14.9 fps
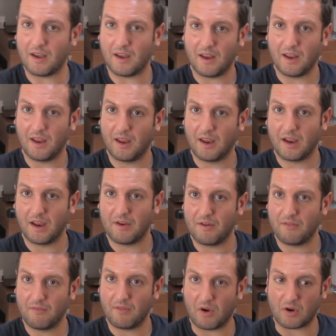a bubble?
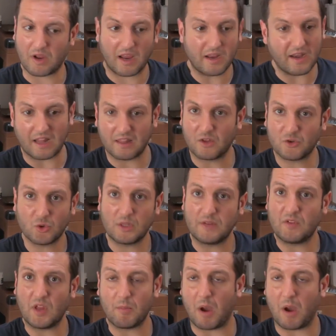Okay, not let you leave the